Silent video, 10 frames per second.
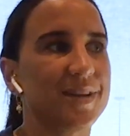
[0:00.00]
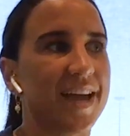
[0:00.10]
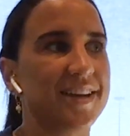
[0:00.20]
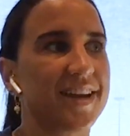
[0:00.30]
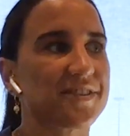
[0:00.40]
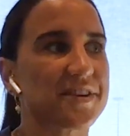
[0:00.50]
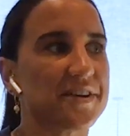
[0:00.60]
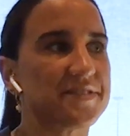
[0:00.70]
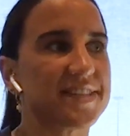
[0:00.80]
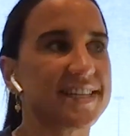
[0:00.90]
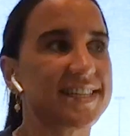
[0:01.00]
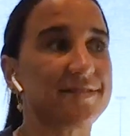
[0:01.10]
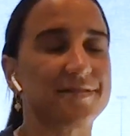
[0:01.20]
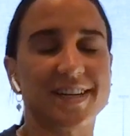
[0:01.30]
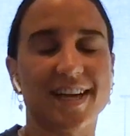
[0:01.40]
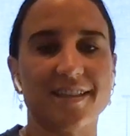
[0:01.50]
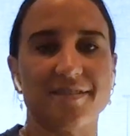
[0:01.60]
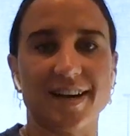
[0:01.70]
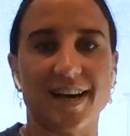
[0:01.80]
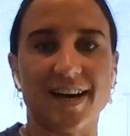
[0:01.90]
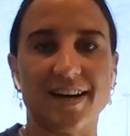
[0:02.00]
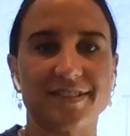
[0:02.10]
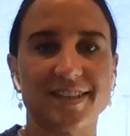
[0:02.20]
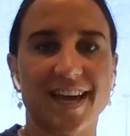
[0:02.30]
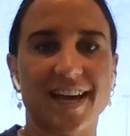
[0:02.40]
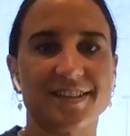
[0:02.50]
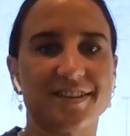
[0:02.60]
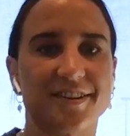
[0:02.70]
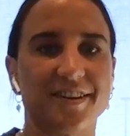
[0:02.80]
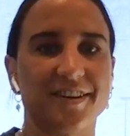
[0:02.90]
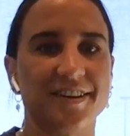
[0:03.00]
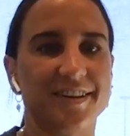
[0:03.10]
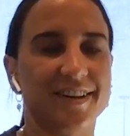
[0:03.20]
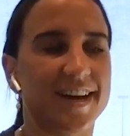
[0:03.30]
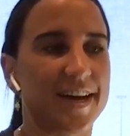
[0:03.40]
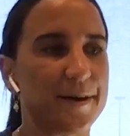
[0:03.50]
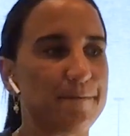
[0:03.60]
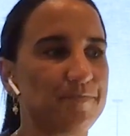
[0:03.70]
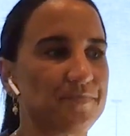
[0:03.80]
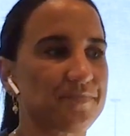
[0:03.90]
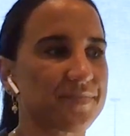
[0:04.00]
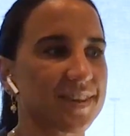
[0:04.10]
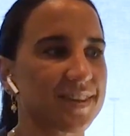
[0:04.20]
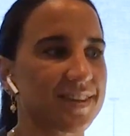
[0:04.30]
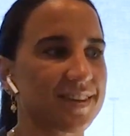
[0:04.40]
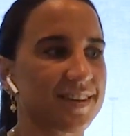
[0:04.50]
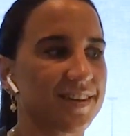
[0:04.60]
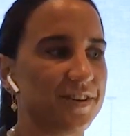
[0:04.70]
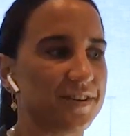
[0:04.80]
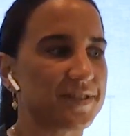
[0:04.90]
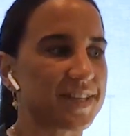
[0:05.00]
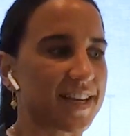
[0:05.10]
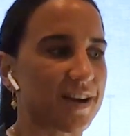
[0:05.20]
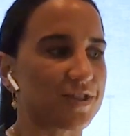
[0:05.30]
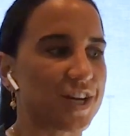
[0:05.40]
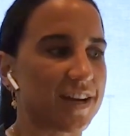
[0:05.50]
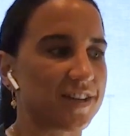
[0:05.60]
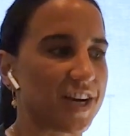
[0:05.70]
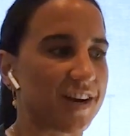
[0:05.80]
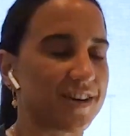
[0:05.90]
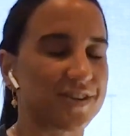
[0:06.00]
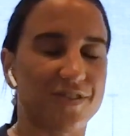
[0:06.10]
yeah, because I obviously didn't win another one after that. So, you know, something I'll cherish